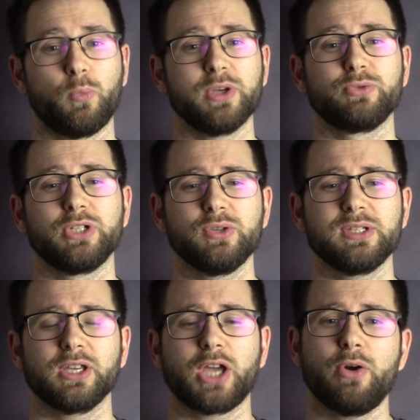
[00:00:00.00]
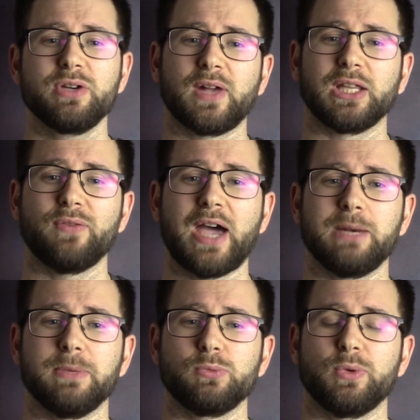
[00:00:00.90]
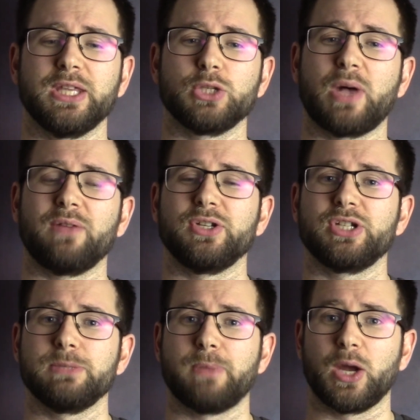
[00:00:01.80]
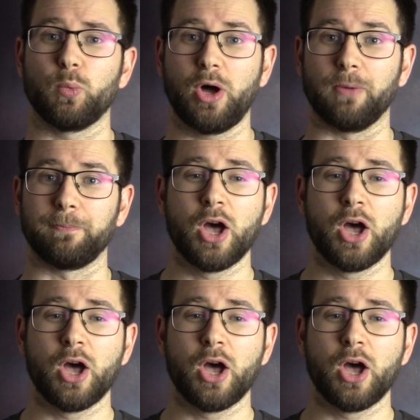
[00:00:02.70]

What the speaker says: which reduces the courage value of enemies within 12 inches by 1.